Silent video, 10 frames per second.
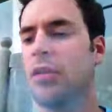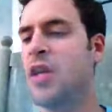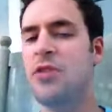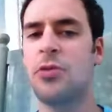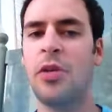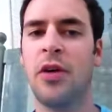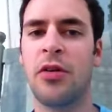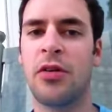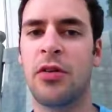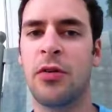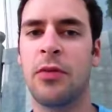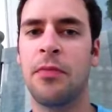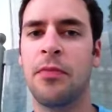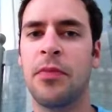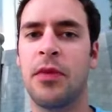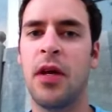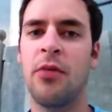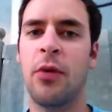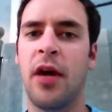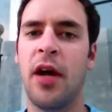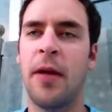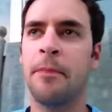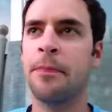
That's really hard to do, FYI.